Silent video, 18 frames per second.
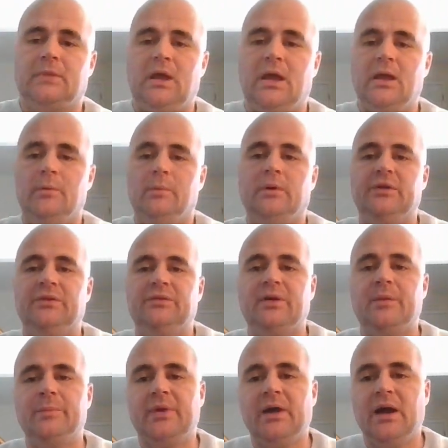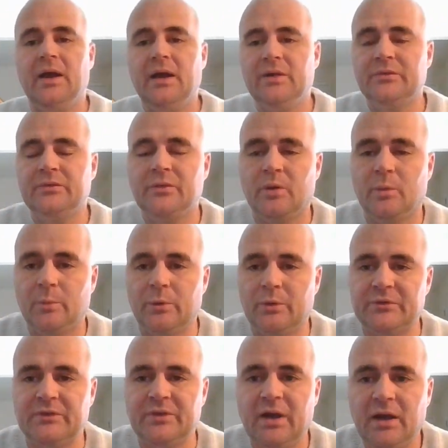Hey, what is up, guys? ¿Cómo
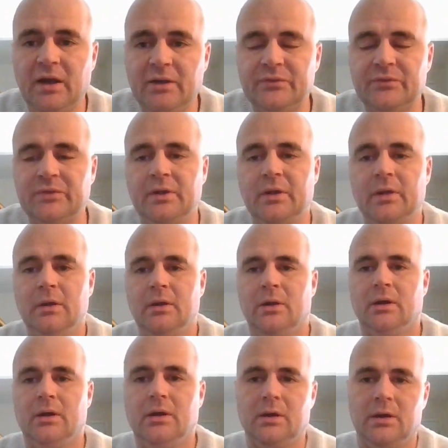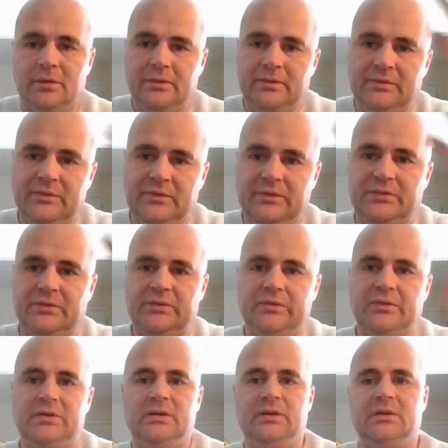estás? This
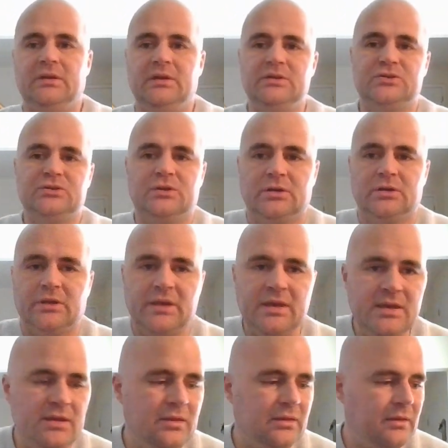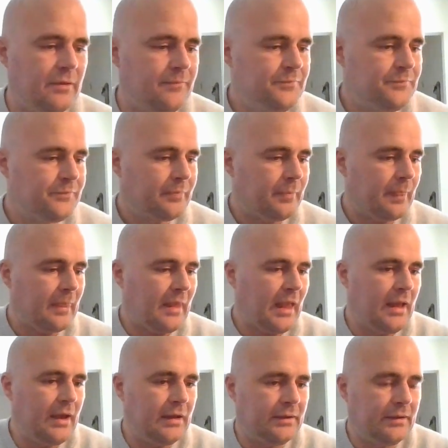is Teacher Keith,
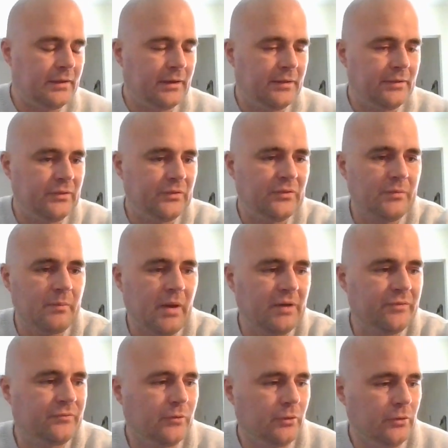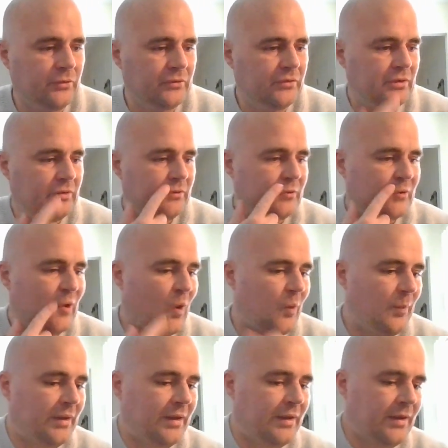and this is my first
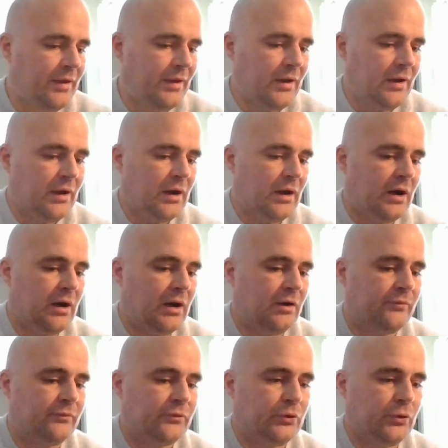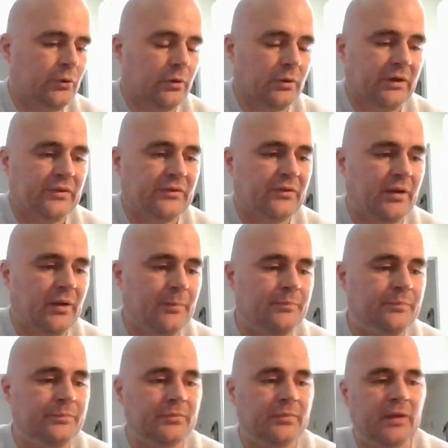installment of
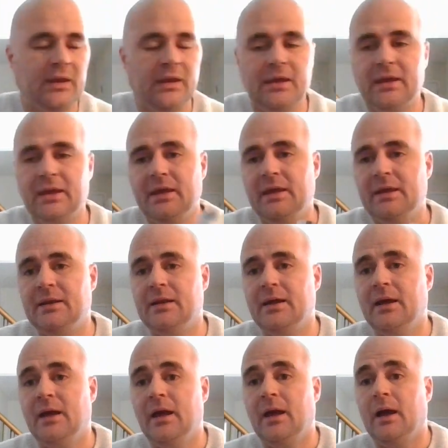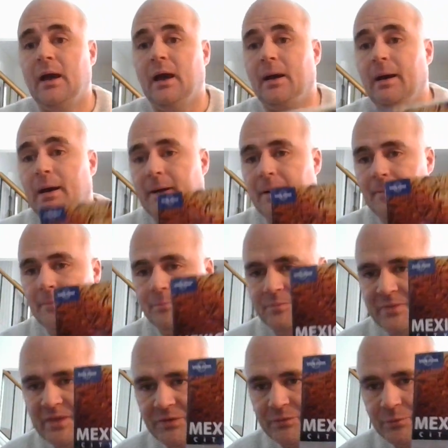tourism in
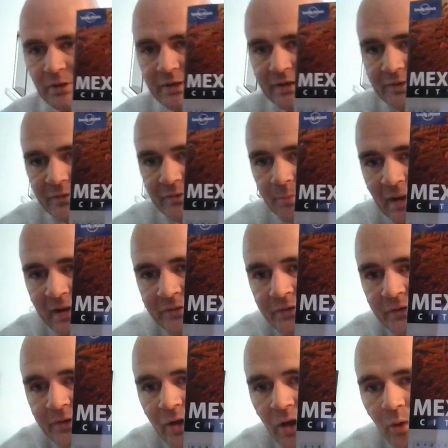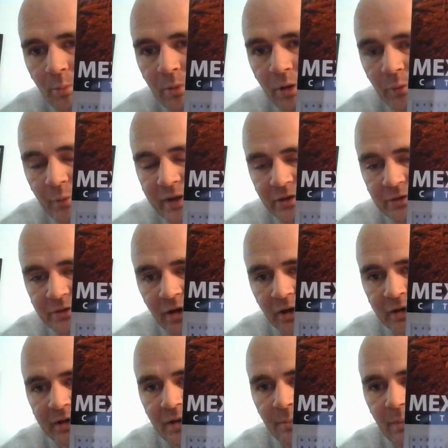this one is Mexico, but we are
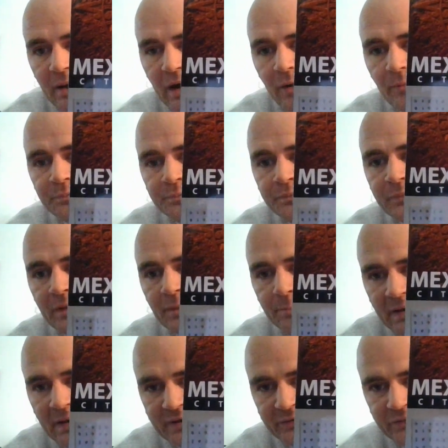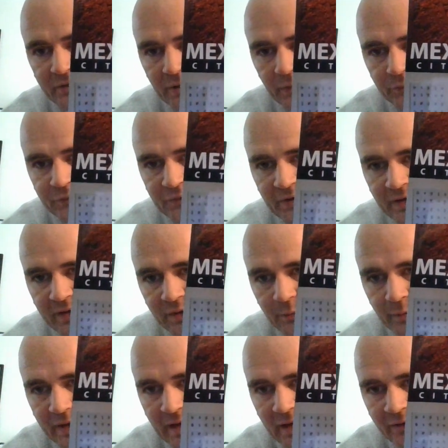talking about Mexico City.
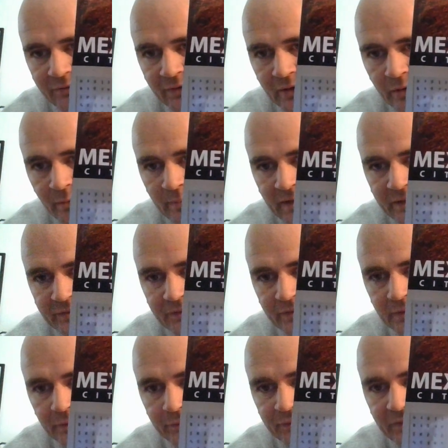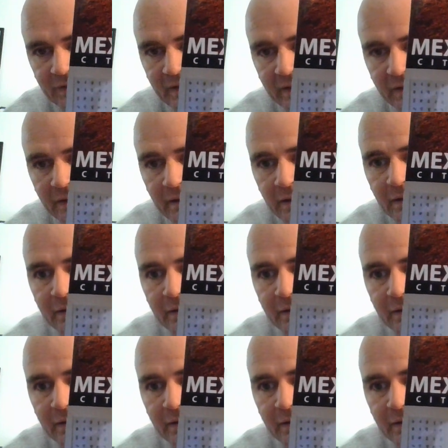We have here Mexico City